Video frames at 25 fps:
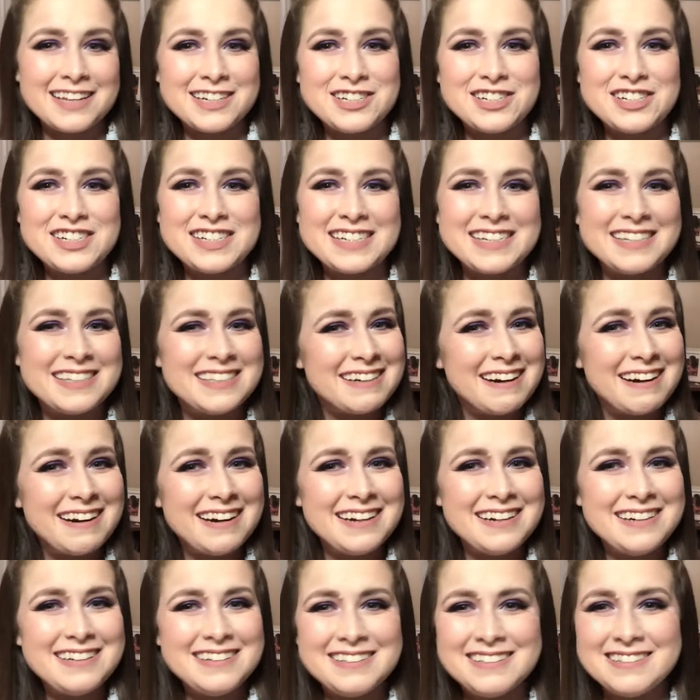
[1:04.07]
let's just get
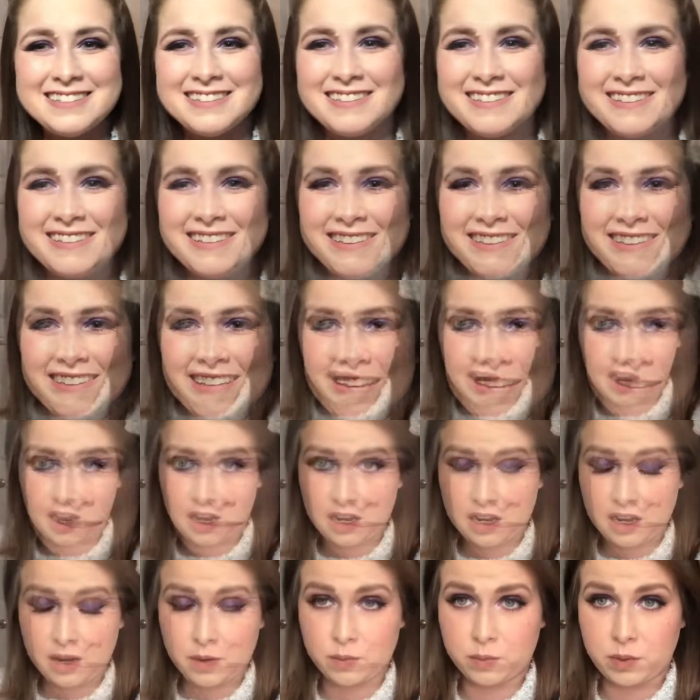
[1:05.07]
started.
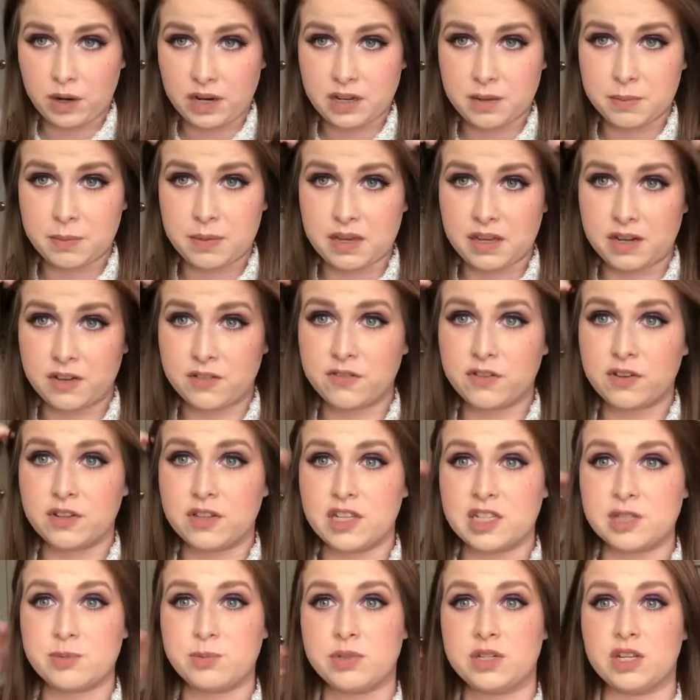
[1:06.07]
I recommend for
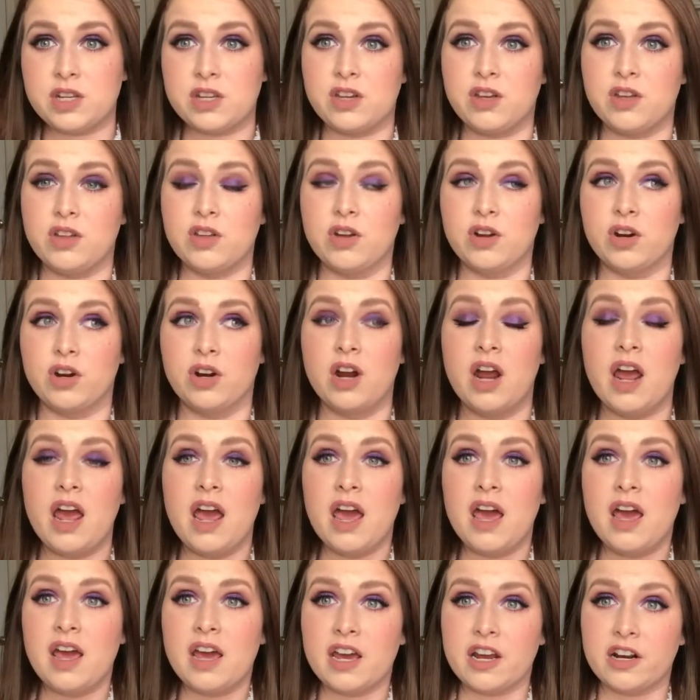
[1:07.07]
this particular
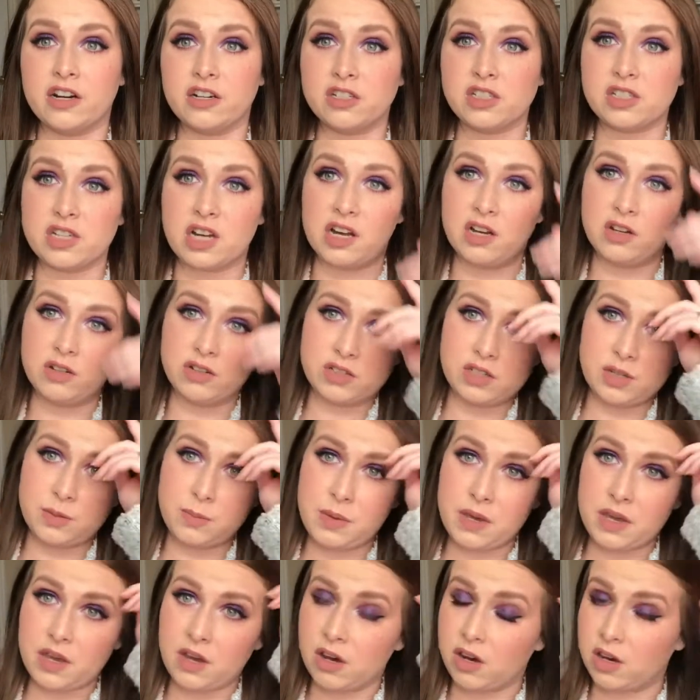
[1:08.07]
hairstyle to
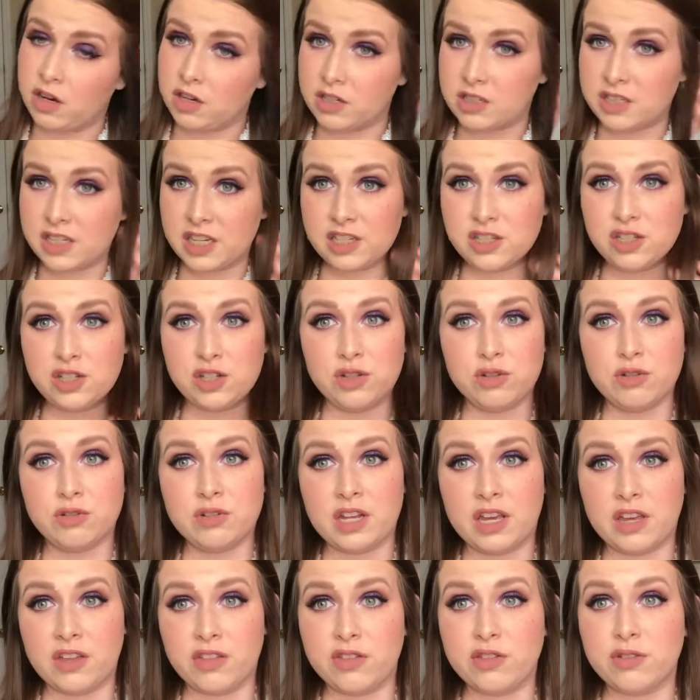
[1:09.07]
be on day 2,
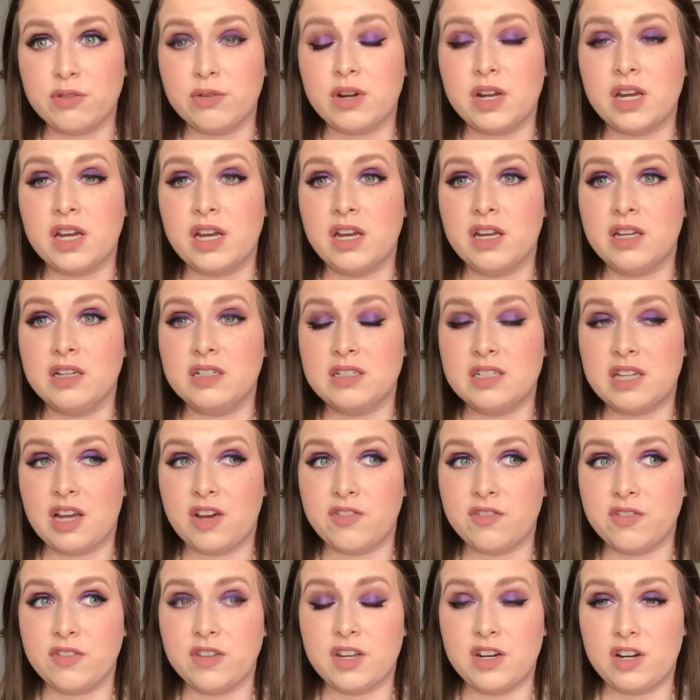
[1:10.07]
day 3,
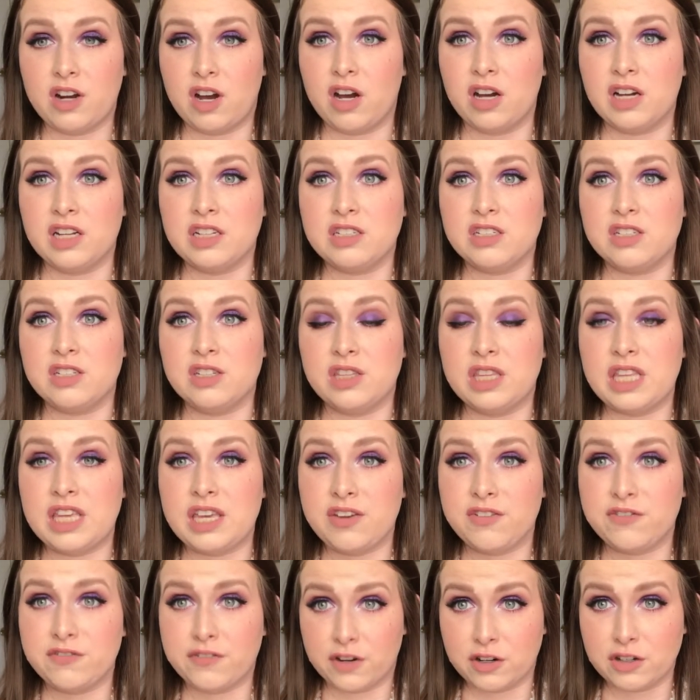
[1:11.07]
definitely not
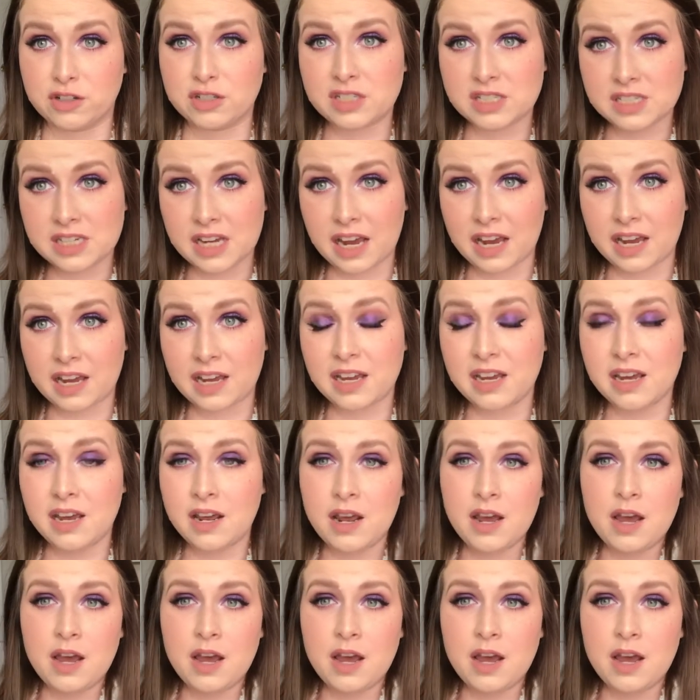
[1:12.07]
the first day,